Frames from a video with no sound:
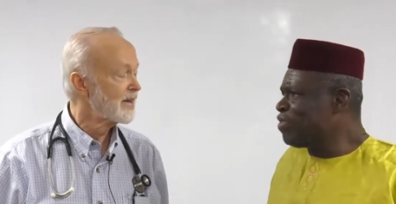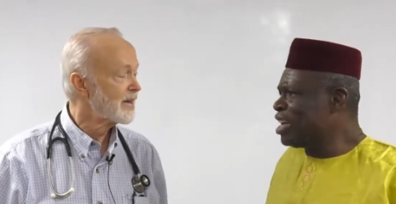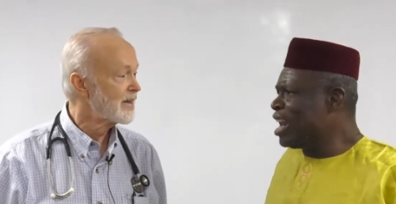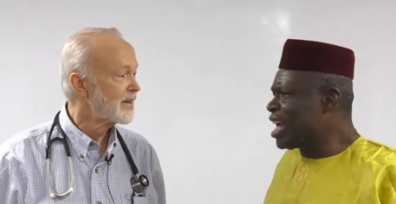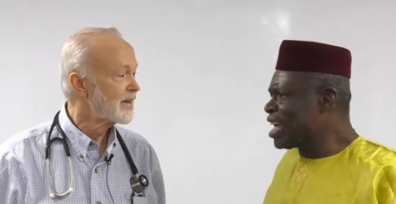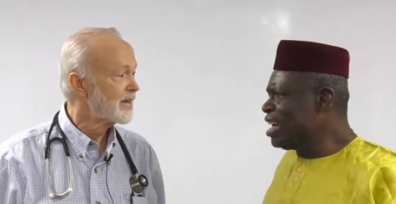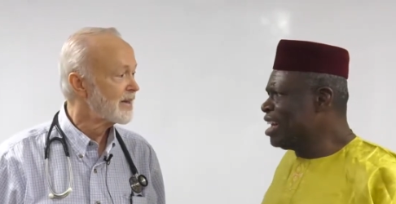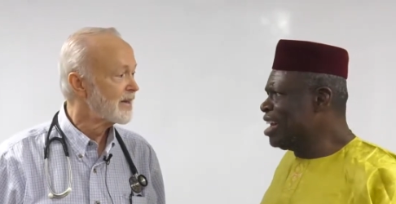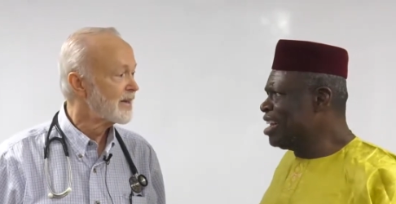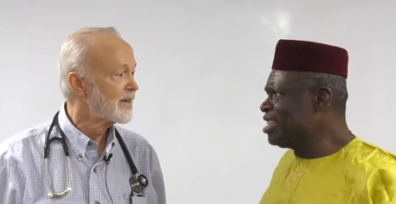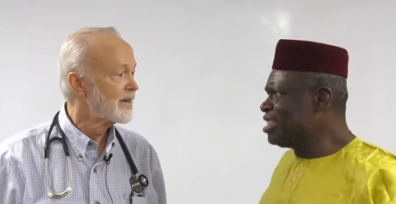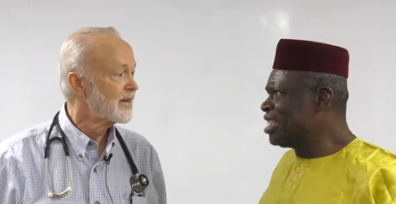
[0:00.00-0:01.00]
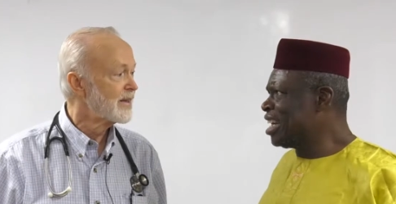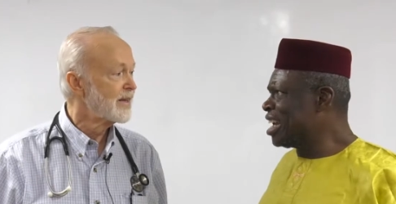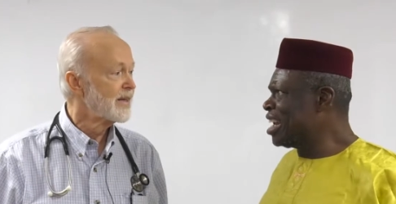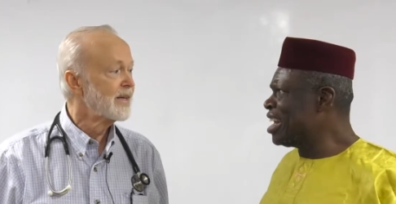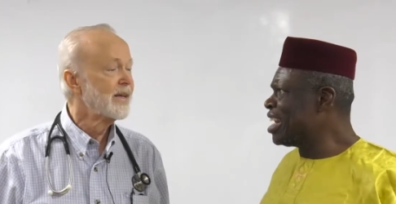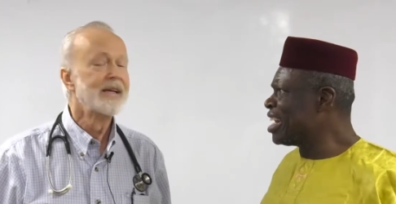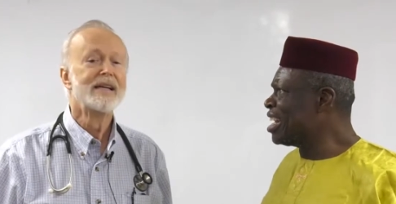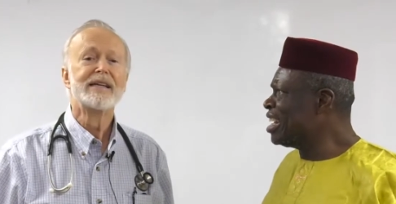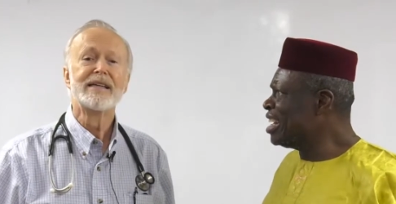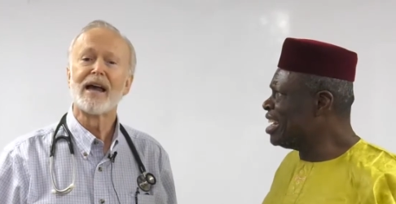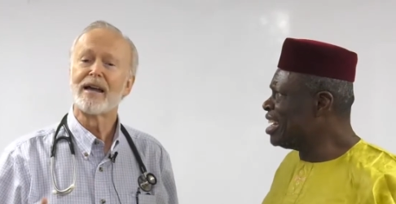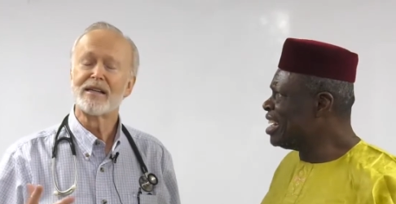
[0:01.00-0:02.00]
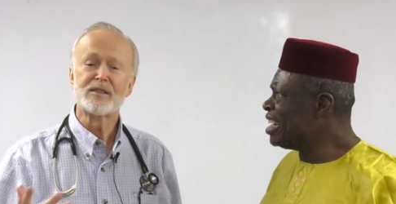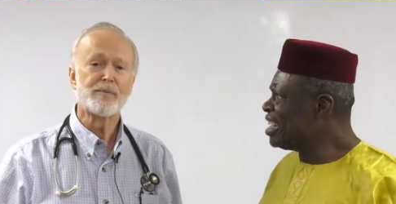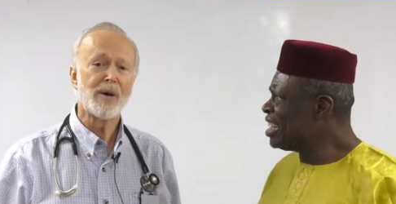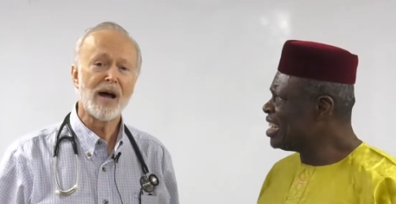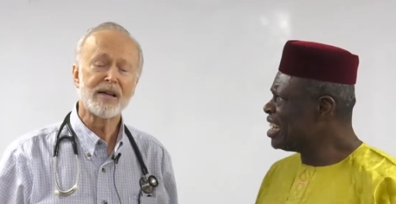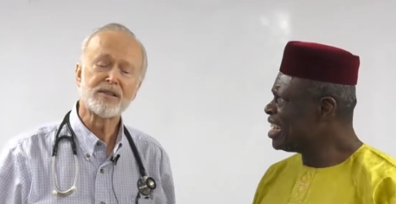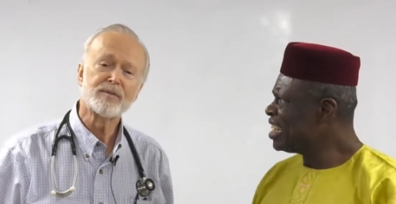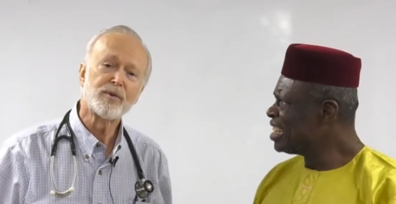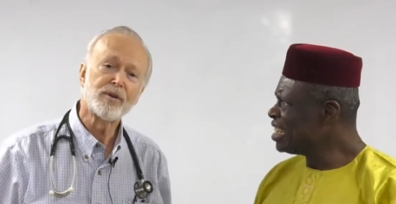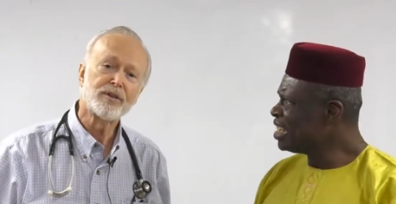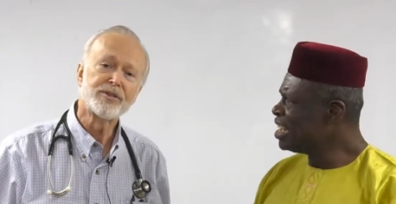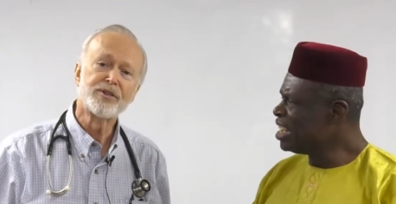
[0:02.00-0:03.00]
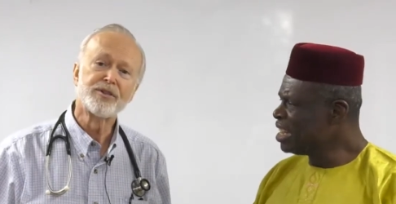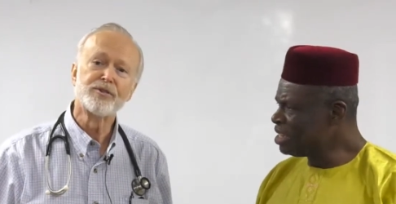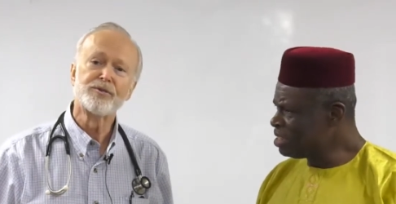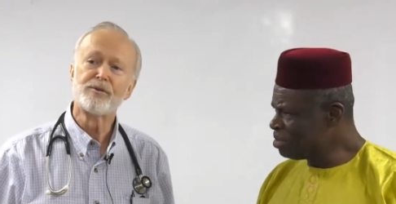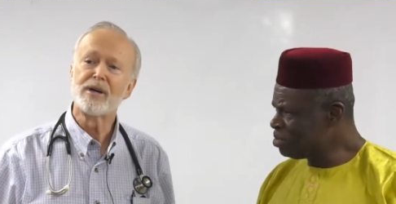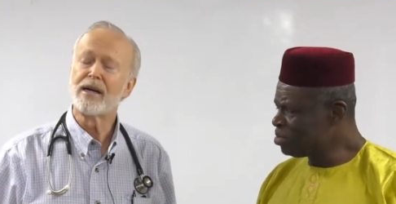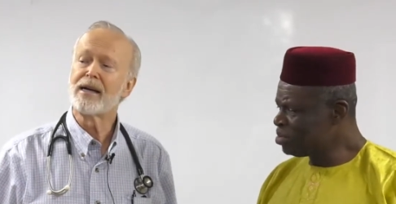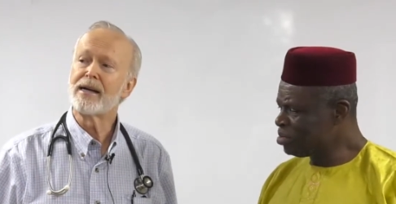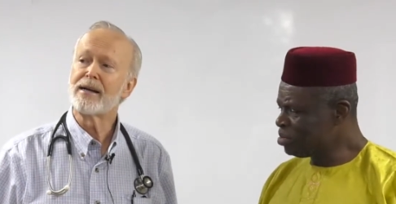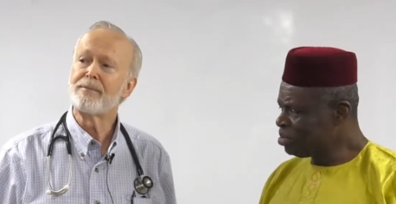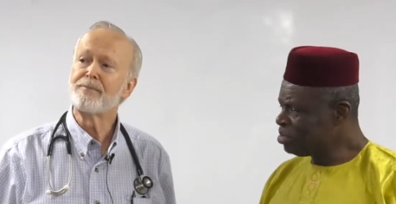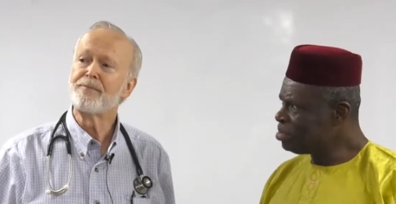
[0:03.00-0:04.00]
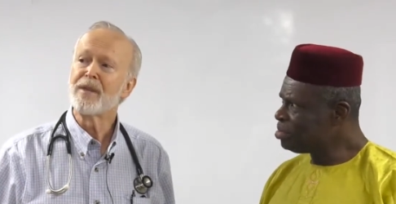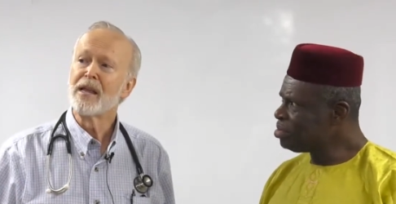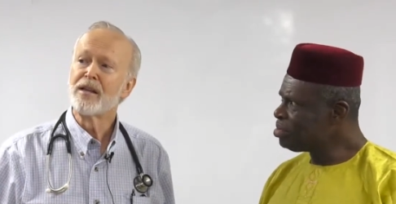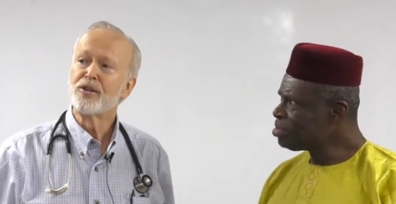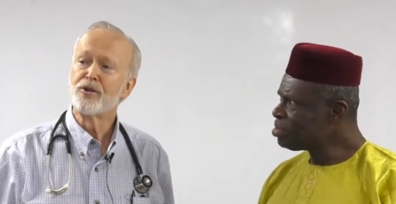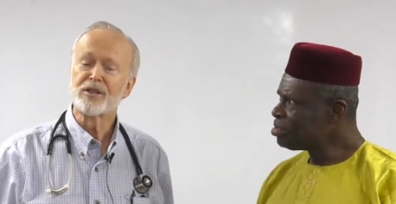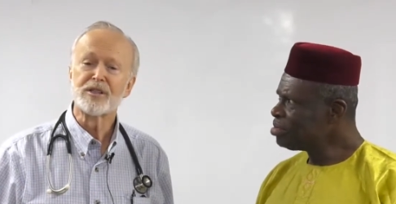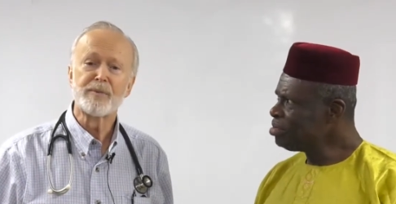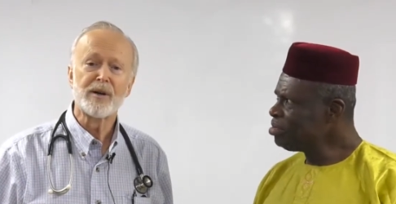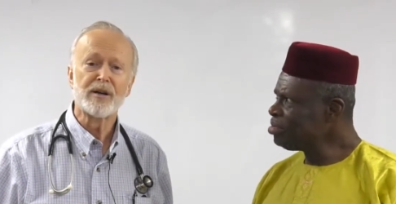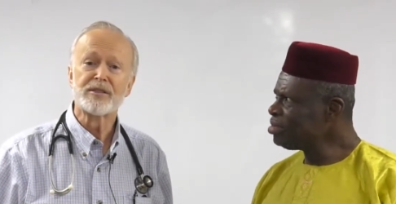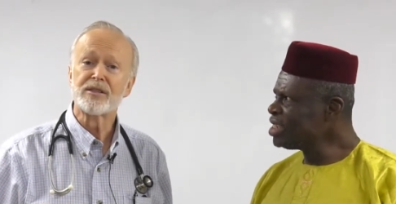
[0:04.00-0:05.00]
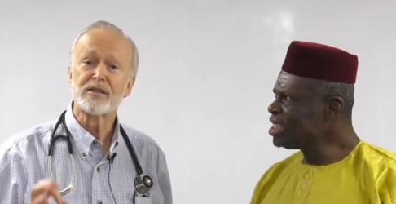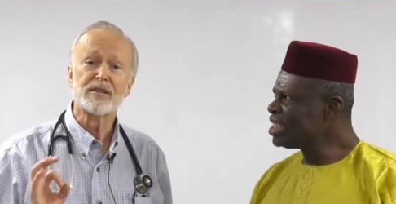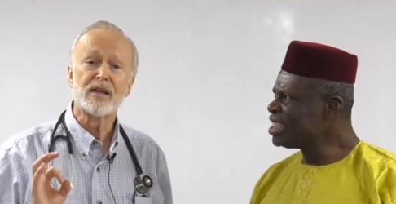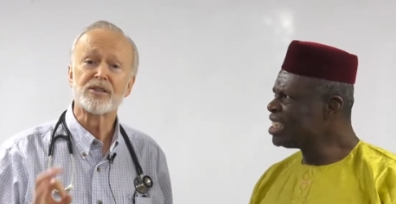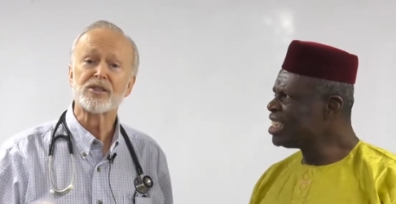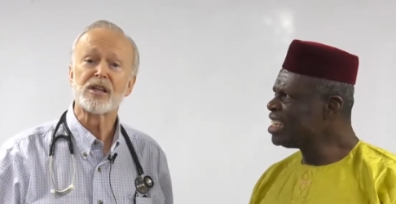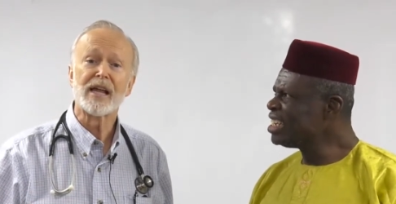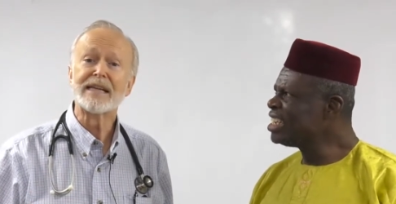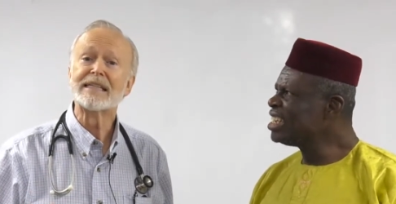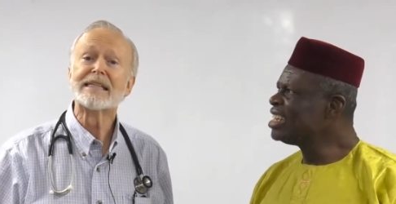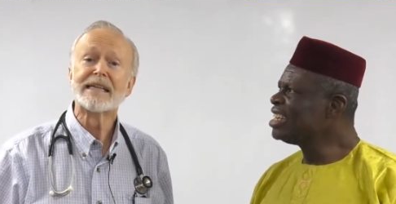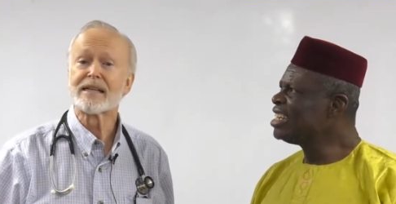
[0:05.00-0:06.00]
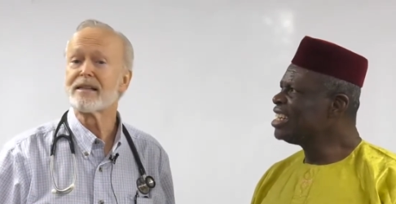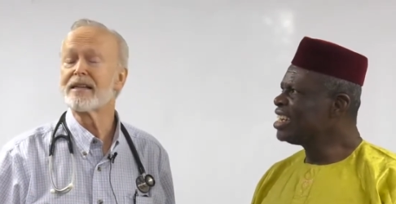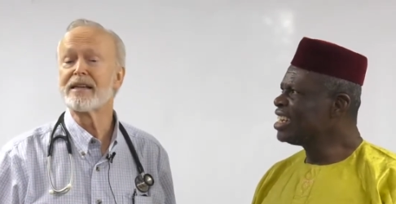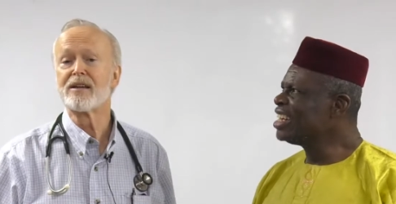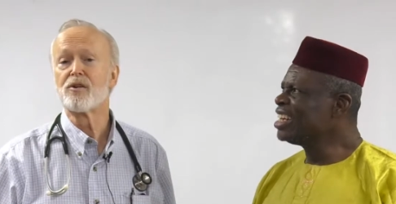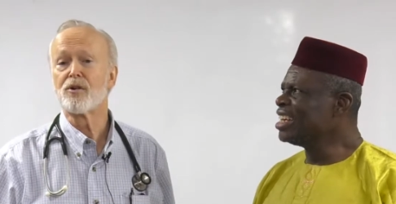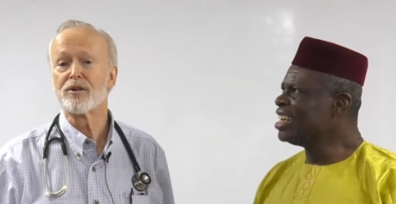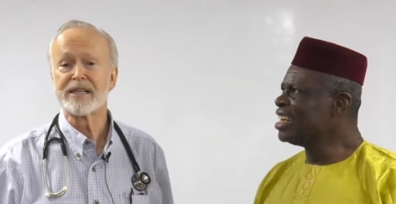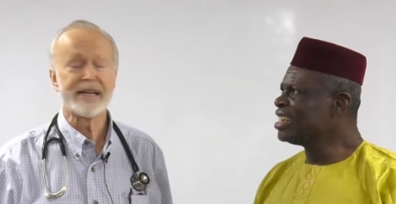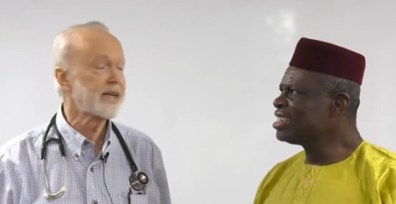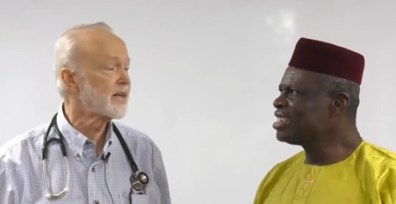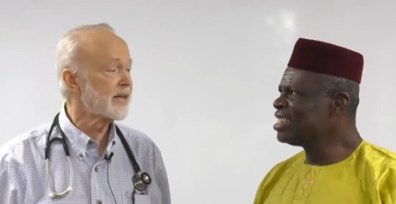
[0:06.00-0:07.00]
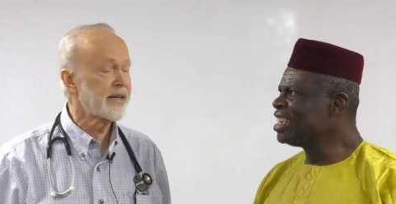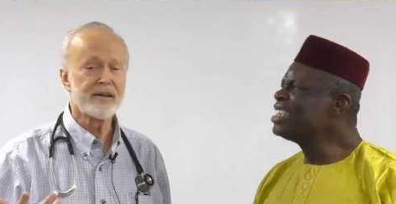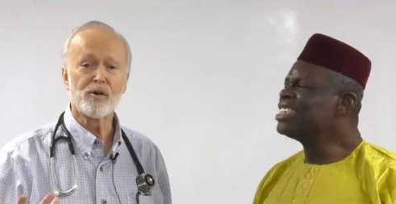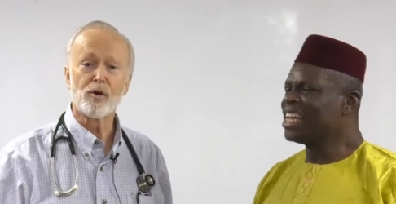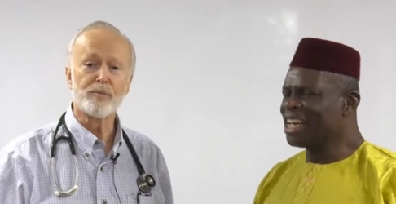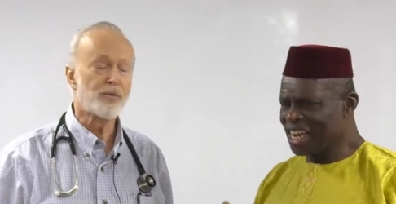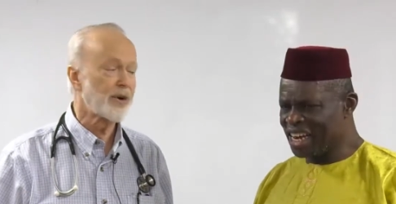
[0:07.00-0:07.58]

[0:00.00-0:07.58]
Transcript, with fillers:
Speaker 1: feel like a little tickling.
Speaker 2: Yeah, it's possible yes. to. Um, to experience a, a slight tickling or yeah. tingling, tingling, or